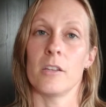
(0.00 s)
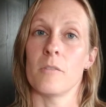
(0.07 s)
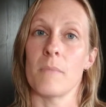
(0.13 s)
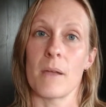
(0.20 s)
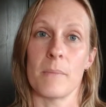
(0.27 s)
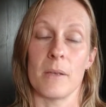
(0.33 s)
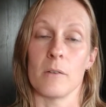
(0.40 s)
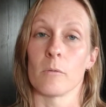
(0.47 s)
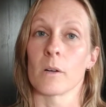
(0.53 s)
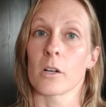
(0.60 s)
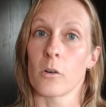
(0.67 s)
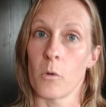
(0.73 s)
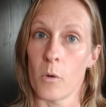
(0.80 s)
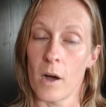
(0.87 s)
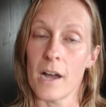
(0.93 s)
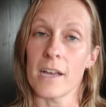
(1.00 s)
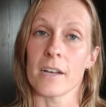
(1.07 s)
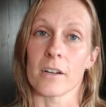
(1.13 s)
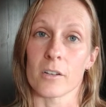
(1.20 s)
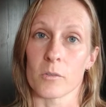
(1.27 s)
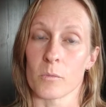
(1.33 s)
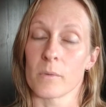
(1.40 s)
You may be
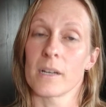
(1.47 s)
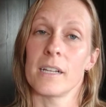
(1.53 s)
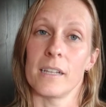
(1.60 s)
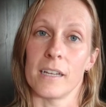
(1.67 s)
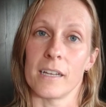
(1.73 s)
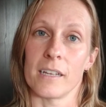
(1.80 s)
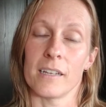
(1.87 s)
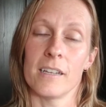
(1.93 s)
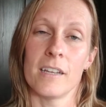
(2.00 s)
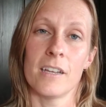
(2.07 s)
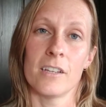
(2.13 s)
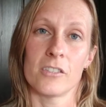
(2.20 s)
required, really,